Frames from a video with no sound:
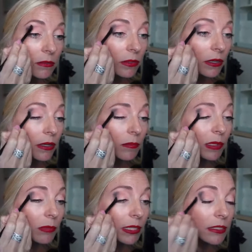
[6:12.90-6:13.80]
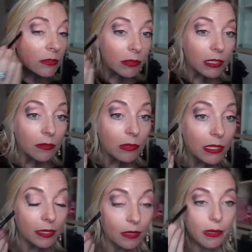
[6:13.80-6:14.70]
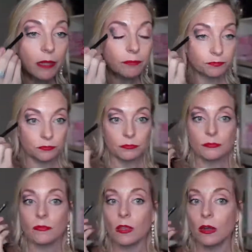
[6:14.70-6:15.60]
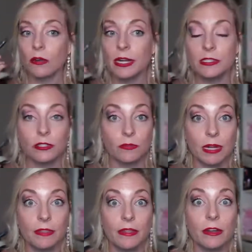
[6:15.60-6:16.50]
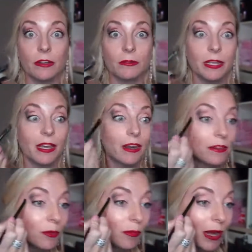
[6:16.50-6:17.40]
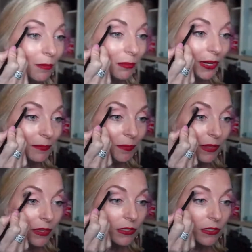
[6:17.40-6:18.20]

we're going to be blending. But all right, so right there we got a little pop, right?